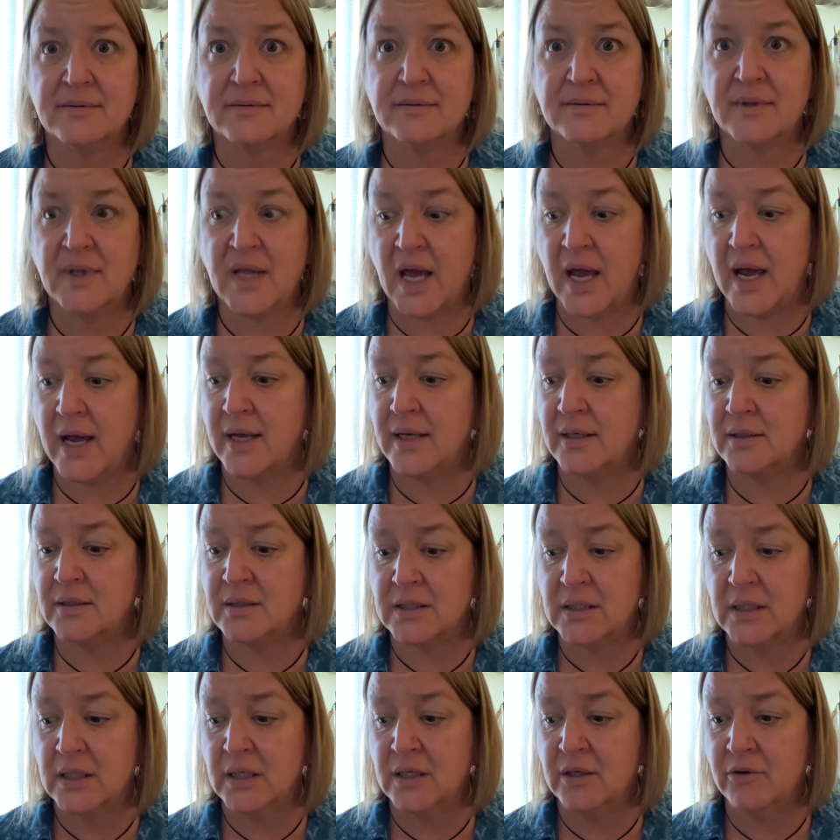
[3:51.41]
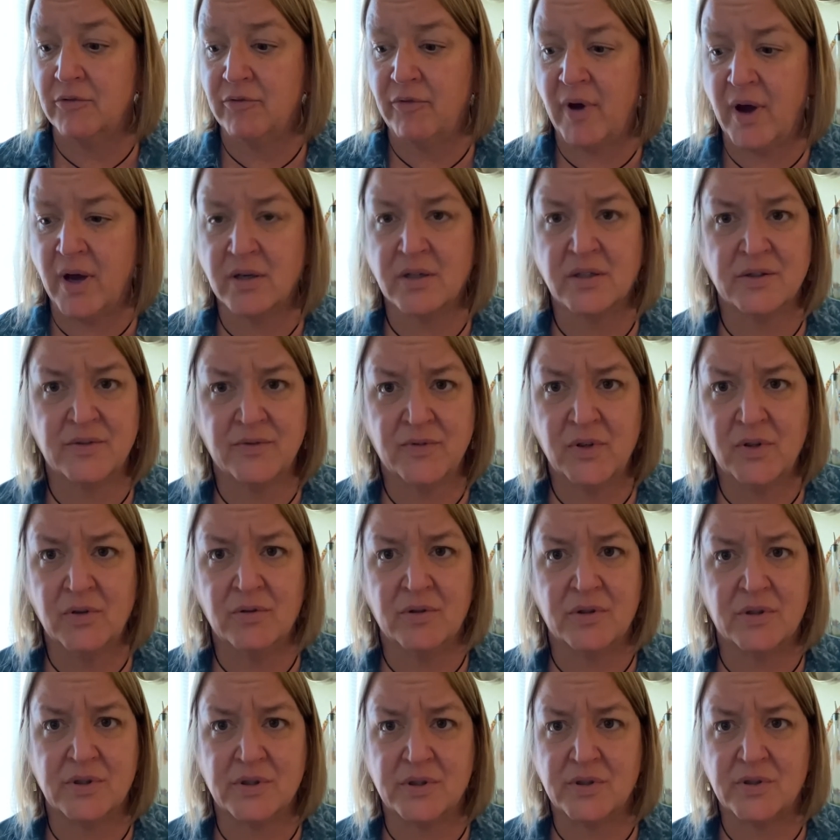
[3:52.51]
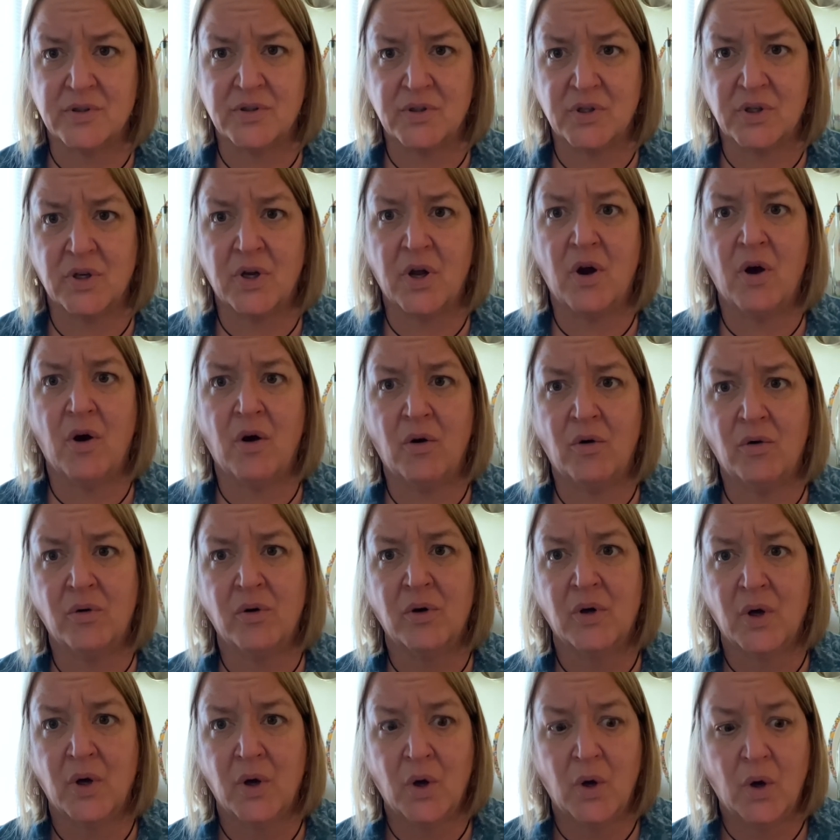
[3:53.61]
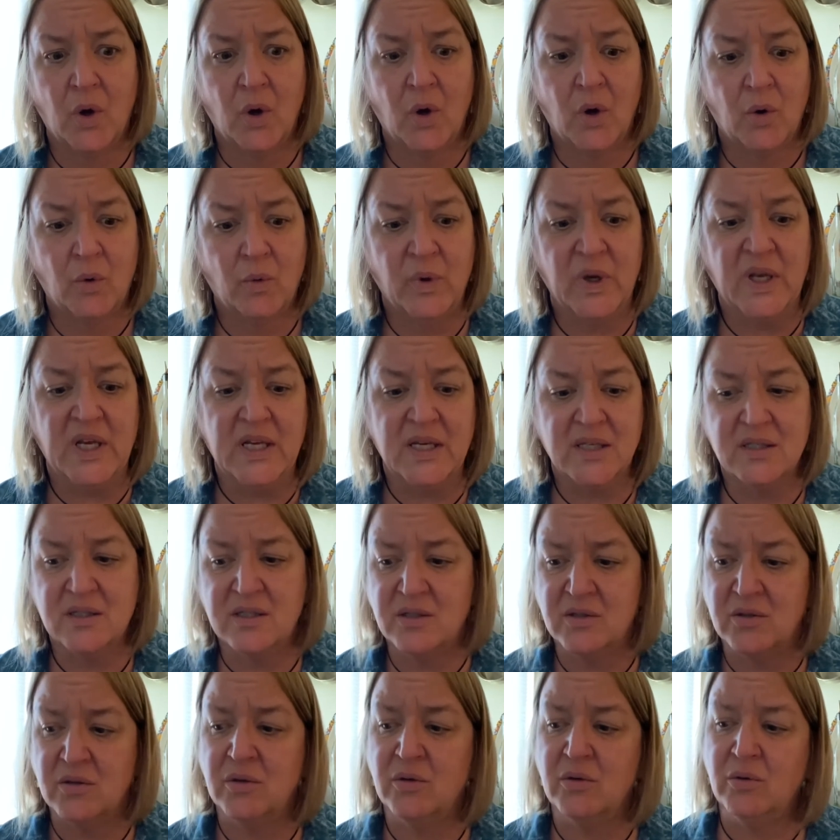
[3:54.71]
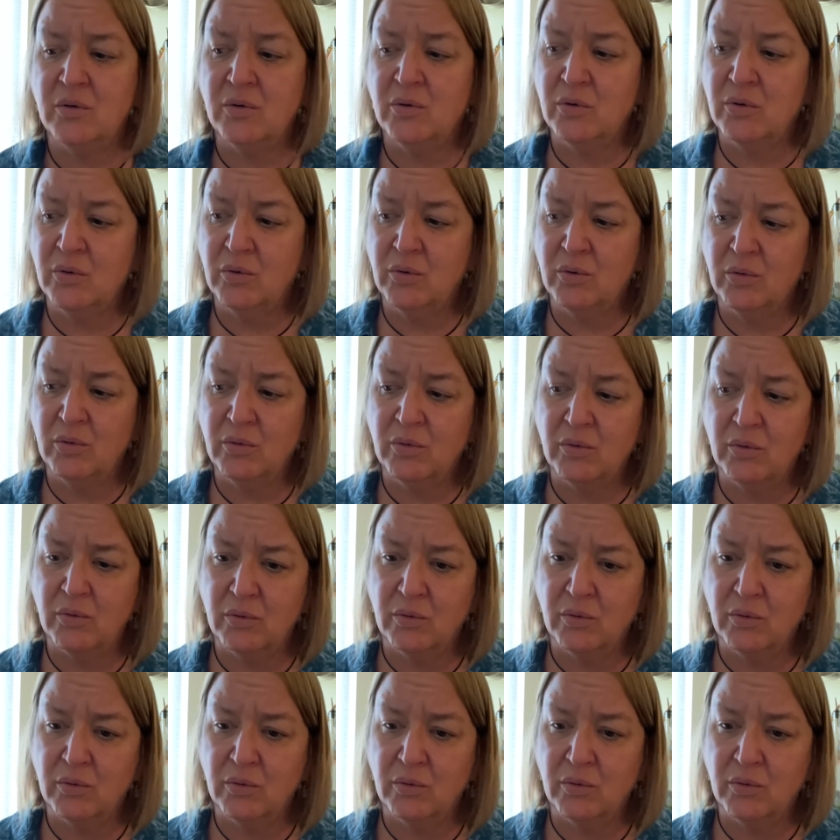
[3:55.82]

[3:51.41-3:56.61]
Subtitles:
That Fox viewers, you know, we need to